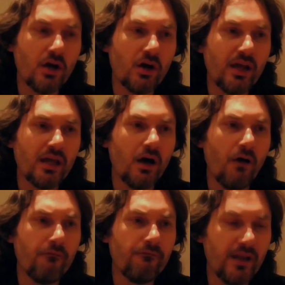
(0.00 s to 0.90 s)
area
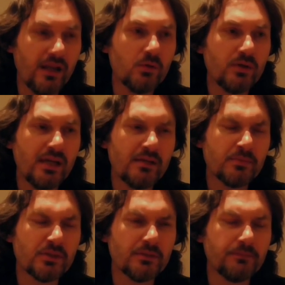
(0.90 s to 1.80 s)
of video
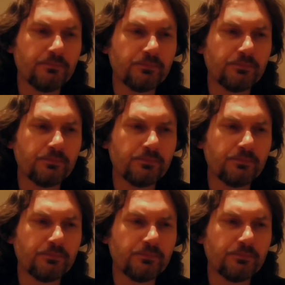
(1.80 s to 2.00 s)
games,